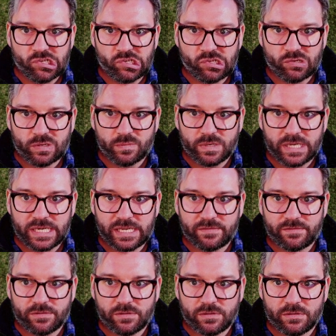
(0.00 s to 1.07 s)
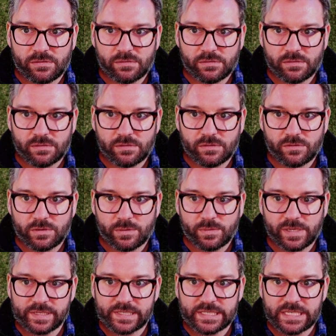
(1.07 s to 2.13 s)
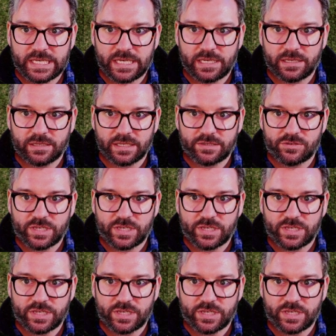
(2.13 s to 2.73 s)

Do I want Everil? Do I want C? Let's